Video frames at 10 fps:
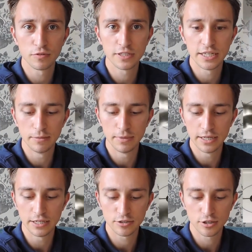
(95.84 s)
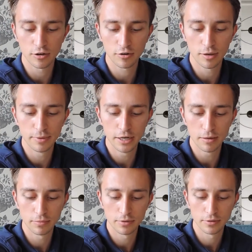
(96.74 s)
see in a minute he'll start climbing
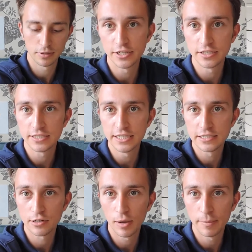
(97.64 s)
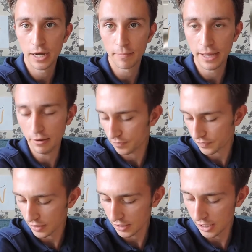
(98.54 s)
up. So you can see he's climbing up now,
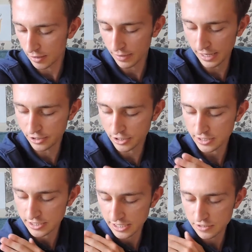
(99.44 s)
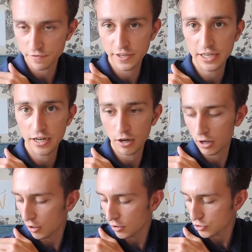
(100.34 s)
and you can see his feet
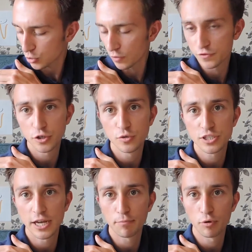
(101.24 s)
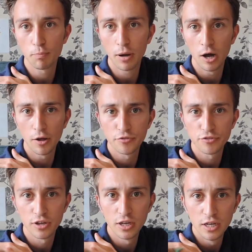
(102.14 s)
are sort of two separate
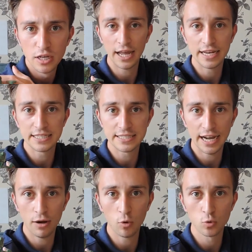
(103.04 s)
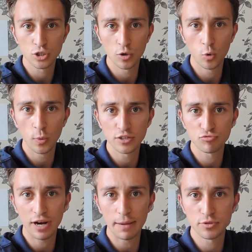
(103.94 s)
parts, and his tail also
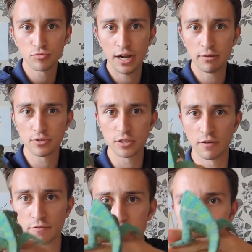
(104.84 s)
always wraps around stuff.